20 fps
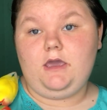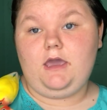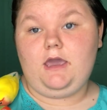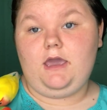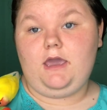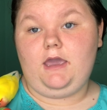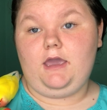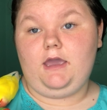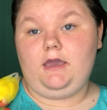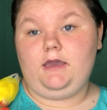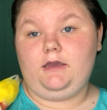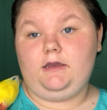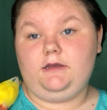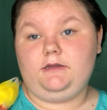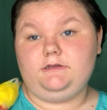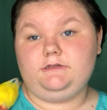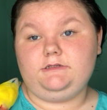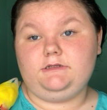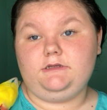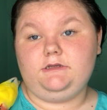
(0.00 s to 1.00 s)

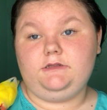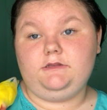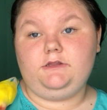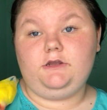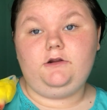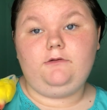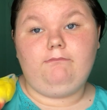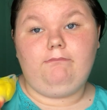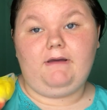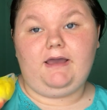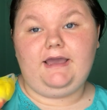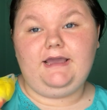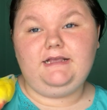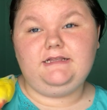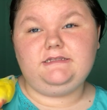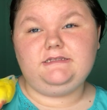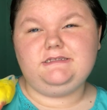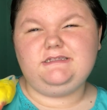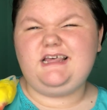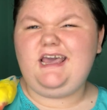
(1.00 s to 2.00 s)
and their
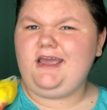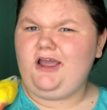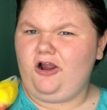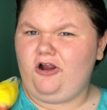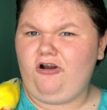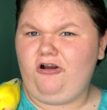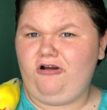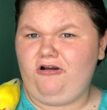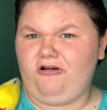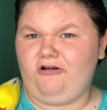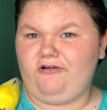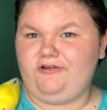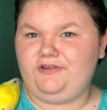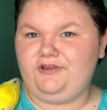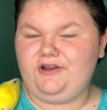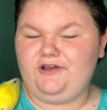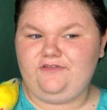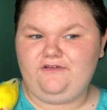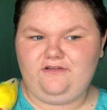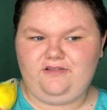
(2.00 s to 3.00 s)
bites, they hurt. You
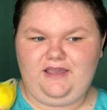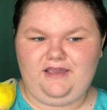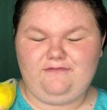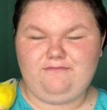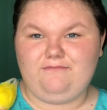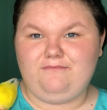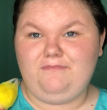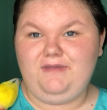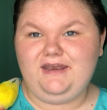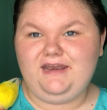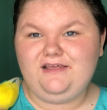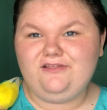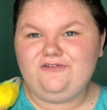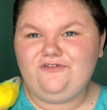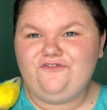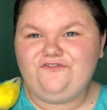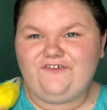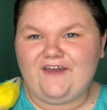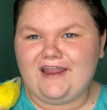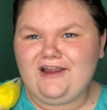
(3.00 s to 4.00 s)
know, they're like mini little
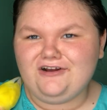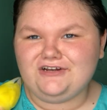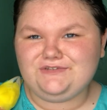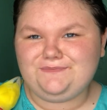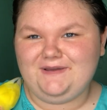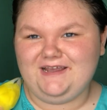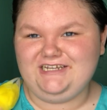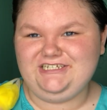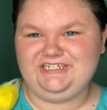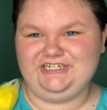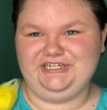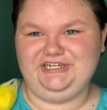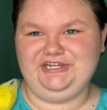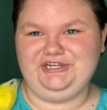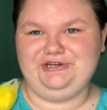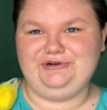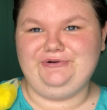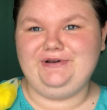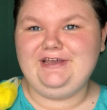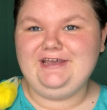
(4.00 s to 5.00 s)
fingers pinching
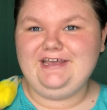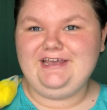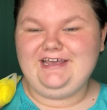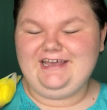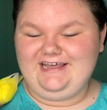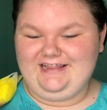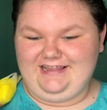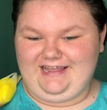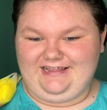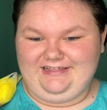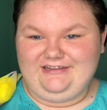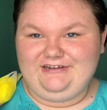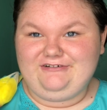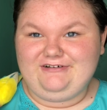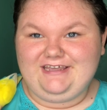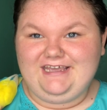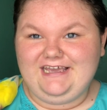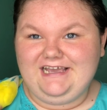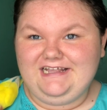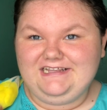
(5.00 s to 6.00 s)
you, like little
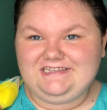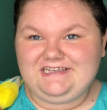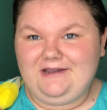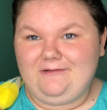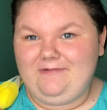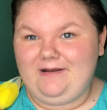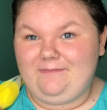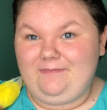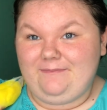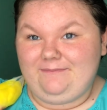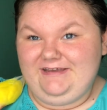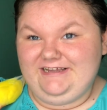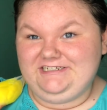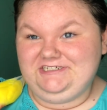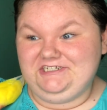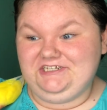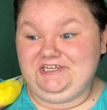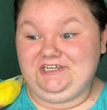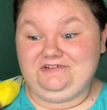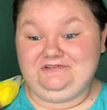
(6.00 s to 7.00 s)
kids coming up and
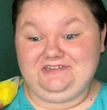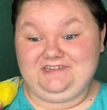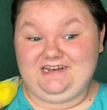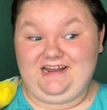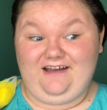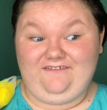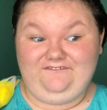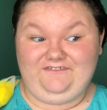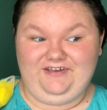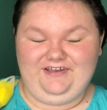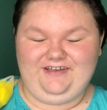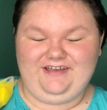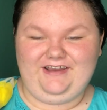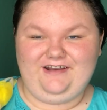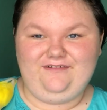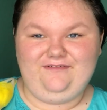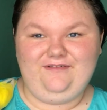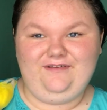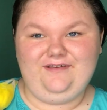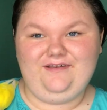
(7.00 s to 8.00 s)
pinching you. It's not
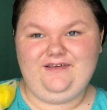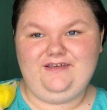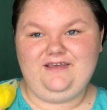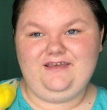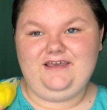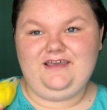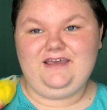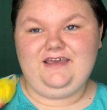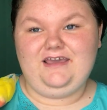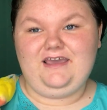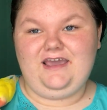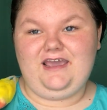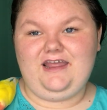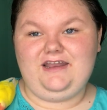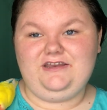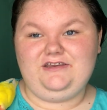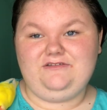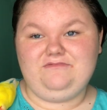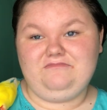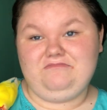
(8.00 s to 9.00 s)
fun,
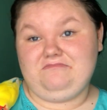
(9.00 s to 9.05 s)
and